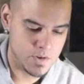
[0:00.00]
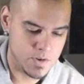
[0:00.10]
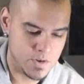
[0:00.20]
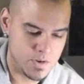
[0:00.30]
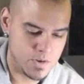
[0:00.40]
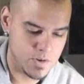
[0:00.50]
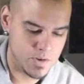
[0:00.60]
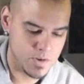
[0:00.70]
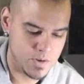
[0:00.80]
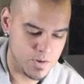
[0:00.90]

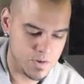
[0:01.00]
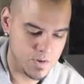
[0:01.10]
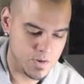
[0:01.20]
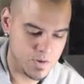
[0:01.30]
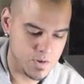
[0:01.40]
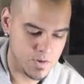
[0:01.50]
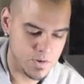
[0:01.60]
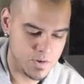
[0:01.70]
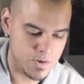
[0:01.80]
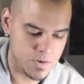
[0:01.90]

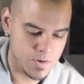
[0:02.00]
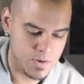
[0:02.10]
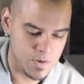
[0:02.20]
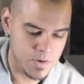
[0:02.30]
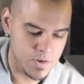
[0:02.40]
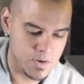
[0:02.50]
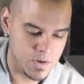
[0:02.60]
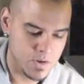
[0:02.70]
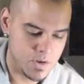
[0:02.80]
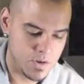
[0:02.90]

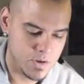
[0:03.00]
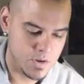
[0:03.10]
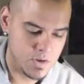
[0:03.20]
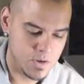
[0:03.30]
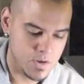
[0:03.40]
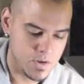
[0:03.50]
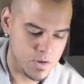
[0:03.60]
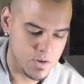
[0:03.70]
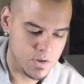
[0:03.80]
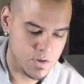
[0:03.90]

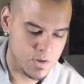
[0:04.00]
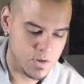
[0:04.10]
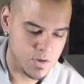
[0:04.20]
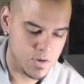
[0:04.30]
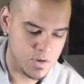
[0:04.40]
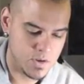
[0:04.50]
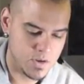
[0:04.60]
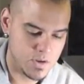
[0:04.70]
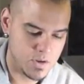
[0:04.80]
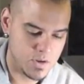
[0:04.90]

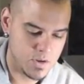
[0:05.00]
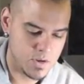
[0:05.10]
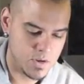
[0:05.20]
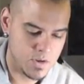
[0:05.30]
Nobody speaks.